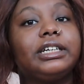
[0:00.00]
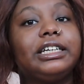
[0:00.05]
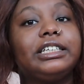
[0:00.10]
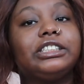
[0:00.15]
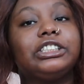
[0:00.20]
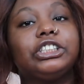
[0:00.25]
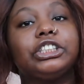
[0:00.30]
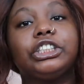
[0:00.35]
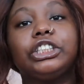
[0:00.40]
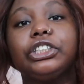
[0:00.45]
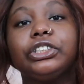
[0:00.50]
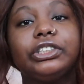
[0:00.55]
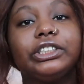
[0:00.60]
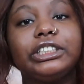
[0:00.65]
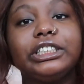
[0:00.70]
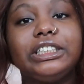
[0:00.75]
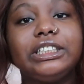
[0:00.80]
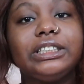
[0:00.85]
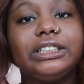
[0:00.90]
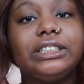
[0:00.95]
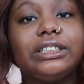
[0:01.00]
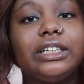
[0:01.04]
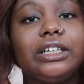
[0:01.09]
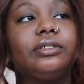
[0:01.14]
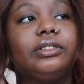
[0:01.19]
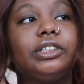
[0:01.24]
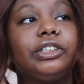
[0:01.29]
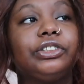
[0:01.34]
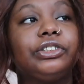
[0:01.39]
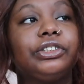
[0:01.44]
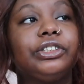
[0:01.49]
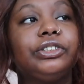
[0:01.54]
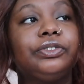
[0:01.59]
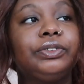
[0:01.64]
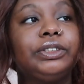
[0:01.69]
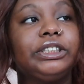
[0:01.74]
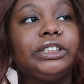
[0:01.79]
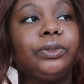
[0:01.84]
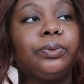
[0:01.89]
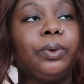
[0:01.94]
insecurities. The third
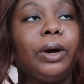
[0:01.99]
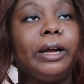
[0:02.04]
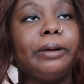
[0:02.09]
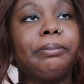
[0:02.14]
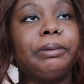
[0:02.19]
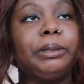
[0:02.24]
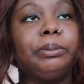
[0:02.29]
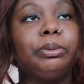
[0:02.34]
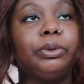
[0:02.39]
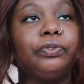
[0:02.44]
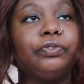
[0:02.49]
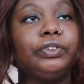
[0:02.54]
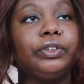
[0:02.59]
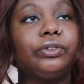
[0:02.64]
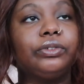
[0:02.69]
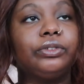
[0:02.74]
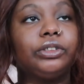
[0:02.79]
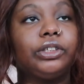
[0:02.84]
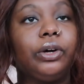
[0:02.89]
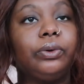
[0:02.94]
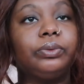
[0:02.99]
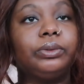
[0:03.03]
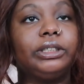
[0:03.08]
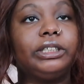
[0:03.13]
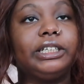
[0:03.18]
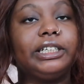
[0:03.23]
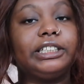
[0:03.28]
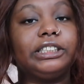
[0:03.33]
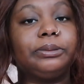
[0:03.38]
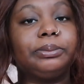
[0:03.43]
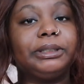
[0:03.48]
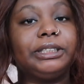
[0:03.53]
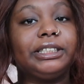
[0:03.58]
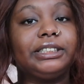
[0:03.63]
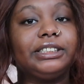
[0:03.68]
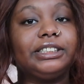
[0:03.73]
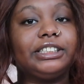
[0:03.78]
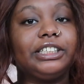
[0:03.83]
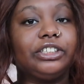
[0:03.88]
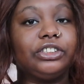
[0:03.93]
reason why people feel lonely is
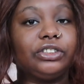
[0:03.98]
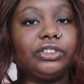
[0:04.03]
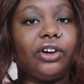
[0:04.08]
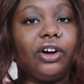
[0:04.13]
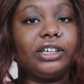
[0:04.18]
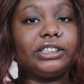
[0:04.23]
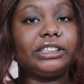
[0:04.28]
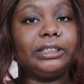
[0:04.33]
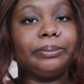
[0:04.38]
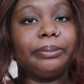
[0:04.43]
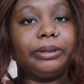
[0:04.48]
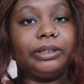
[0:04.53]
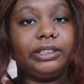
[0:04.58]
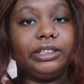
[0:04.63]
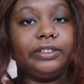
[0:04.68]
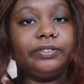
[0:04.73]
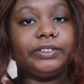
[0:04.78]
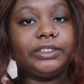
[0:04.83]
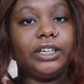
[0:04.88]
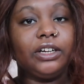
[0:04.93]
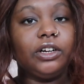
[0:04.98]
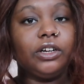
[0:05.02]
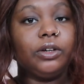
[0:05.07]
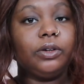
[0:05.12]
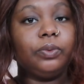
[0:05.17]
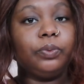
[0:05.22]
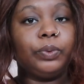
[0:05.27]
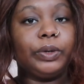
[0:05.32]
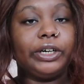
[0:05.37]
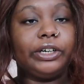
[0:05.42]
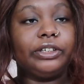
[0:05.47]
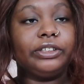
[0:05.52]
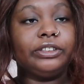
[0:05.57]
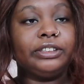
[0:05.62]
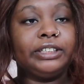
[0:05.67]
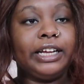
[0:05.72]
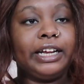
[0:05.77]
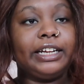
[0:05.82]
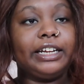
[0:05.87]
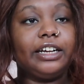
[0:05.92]
because their thoughts and beliefs, where
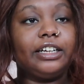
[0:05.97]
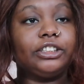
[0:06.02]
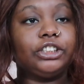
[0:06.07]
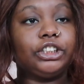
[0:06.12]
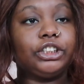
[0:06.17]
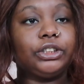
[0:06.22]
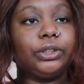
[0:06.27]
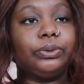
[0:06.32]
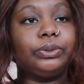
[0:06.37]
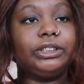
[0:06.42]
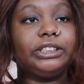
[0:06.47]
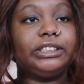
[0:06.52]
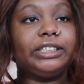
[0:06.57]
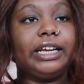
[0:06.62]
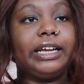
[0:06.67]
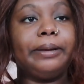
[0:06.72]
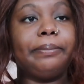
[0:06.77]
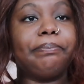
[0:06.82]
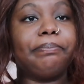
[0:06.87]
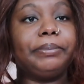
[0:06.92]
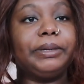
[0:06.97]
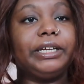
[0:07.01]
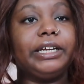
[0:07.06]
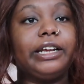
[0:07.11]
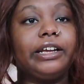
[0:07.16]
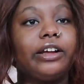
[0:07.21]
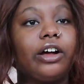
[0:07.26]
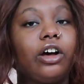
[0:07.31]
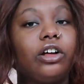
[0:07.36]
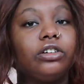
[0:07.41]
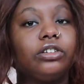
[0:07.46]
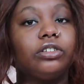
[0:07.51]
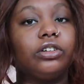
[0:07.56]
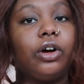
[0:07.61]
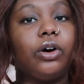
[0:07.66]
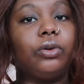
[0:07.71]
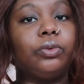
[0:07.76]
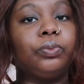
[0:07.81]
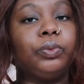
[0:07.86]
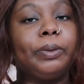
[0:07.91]
they associate being
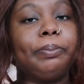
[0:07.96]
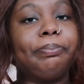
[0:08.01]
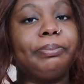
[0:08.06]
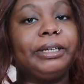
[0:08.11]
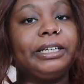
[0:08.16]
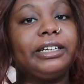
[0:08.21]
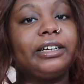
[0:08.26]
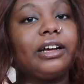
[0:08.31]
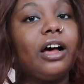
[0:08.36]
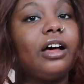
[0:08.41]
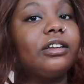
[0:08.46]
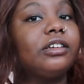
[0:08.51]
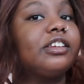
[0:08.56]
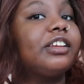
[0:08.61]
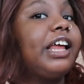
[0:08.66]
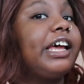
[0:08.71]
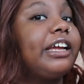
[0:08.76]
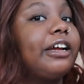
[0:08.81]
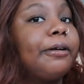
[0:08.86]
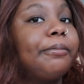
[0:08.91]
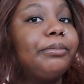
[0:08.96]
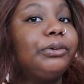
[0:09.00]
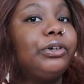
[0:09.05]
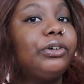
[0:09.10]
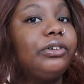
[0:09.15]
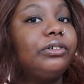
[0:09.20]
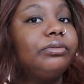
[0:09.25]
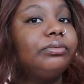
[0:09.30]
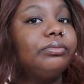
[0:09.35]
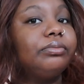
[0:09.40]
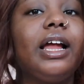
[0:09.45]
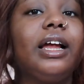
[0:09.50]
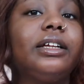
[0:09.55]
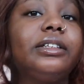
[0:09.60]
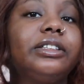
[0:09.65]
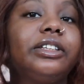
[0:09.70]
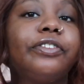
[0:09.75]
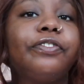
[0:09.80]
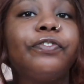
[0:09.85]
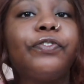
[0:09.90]
alone with being unlikable.
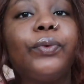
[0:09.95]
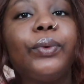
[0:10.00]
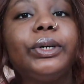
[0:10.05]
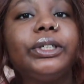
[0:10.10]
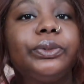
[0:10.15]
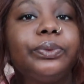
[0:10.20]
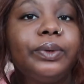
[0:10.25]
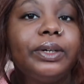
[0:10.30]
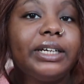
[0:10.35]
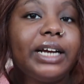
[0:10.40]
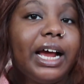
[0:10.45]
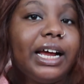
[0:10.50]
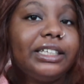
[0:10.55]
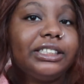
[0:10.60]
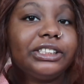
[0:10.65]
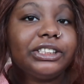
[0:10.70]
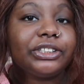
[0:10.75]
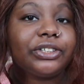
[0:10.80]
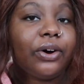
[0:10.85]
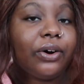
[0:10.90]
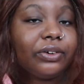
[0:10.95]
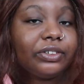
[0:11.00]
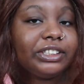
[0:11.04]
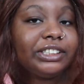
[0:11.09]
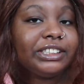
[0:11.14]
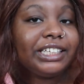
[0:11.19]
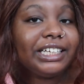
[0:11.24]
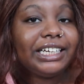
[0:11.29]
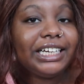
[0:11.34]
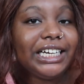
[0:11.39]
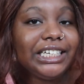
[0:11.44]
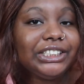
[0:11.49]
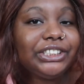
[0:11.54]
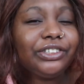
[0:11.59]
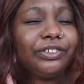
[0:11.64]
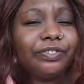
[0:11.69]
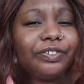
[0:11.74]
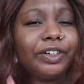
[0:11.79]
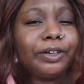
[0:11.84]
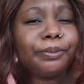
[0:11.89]
And the fourth one, I just called it the
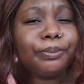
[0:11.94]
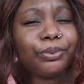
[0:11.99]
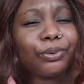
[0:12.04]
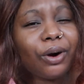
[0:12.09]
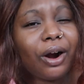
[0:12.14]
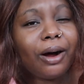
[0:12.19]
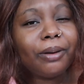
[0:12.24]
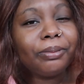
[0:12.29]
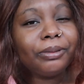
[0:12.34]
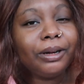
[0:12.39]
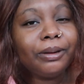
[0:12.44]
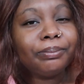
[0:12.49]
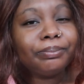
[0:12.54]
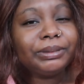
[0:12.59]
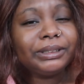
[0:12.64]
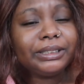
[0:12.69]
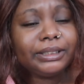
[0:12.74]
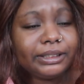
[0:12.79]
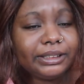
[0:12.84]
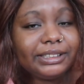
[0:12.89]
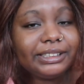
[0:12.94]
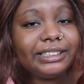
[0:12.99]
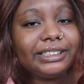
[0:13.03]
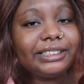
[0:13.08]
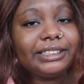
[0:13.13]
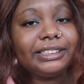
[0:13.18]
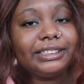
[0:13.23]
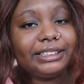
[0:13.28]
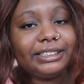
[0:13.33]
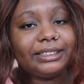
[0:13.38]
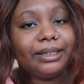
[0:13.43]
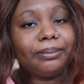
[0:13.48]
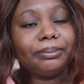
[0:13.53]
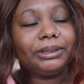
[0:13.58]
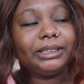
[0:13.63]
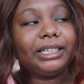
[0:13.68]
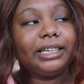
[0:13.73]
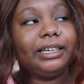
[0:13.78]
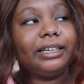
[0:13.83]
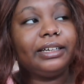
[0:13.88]
introvert problem, because this is
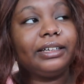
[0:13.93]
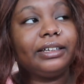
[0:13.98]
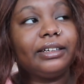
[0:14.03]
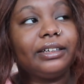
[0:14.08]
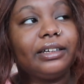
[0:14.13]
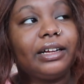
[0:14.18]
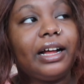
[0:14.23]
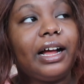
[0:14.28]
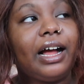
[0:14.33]
something